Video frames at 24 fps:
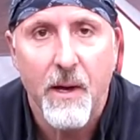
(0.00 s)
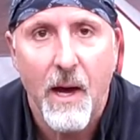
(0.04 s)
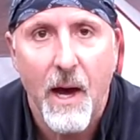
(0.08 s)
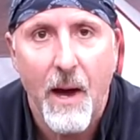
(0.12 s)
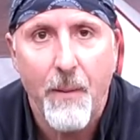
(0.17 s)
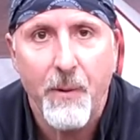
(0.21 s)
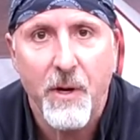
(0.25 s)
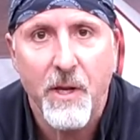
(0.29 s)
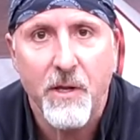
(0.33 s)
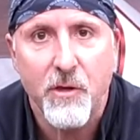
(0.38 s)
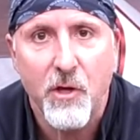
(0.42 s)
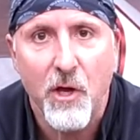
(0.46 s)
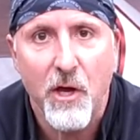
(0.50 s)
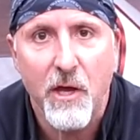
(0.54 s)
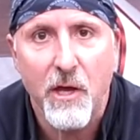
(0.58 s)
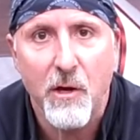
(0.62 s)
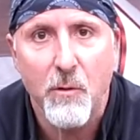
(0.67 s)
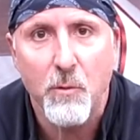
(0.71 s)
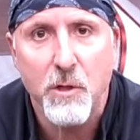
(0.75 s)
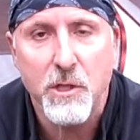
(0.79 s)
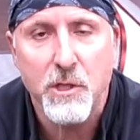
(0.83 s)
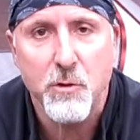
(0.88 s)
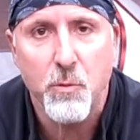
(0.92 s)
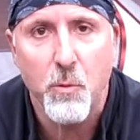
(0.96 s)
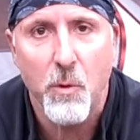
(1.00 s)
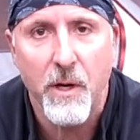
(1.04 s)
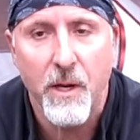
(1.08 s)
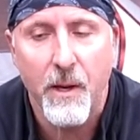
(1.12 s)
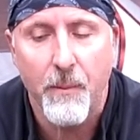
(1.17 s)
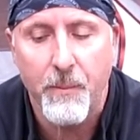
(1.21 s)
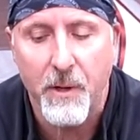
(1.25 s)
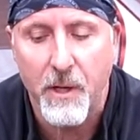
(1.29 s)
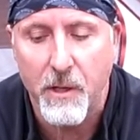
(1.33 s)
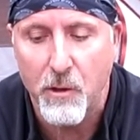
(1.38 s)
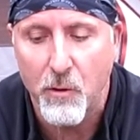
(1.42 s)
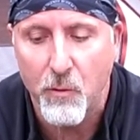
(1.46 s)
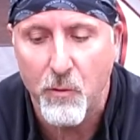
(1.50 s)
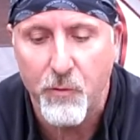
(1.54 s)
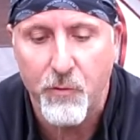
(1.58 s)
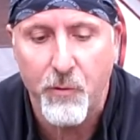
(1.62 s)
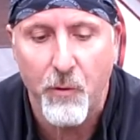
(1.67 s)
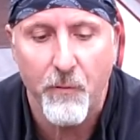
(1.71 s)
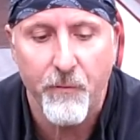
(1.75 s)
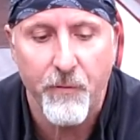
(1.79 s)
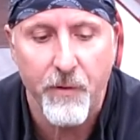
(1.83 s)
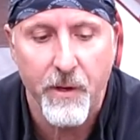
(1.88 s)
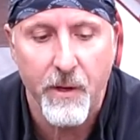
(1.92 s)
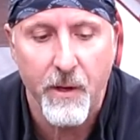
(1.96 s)
I'm going to tell you which one I'm going to use
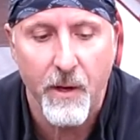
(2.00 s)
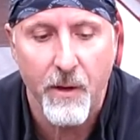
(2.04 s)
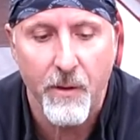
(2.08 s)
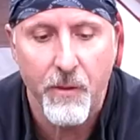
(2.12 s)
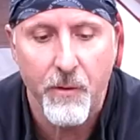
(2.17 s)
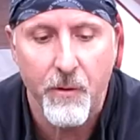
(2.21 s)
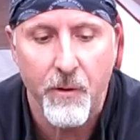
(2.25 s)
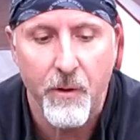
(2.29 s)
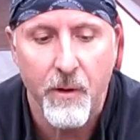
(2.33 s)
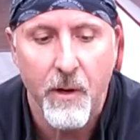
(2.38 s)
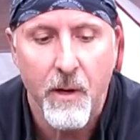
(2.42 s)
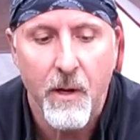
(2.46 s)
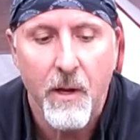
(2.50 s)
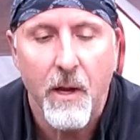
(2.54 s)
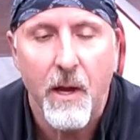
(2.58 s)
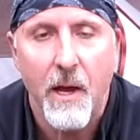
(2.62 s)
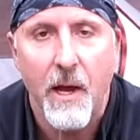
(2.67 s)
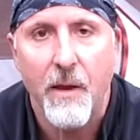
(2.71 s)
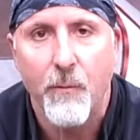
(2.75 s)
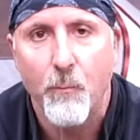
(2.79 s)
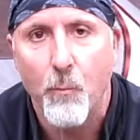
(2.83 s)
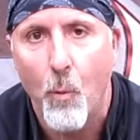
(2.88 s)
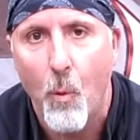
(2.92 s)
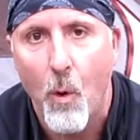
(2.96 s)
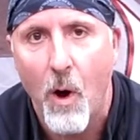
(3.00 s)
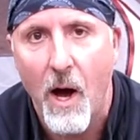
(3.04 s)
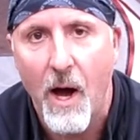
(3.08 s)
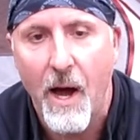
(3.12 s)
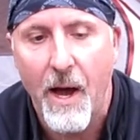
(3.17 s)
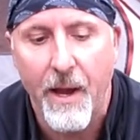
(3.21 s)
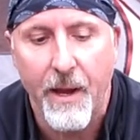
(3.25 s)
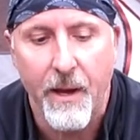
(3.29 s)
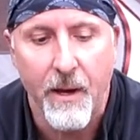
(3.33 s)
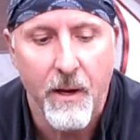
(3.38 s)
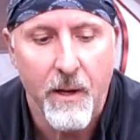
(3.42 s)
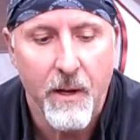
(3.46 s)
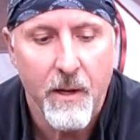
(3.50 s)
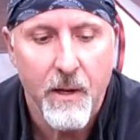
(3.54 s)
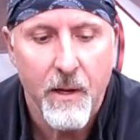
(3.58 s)
over the other and why.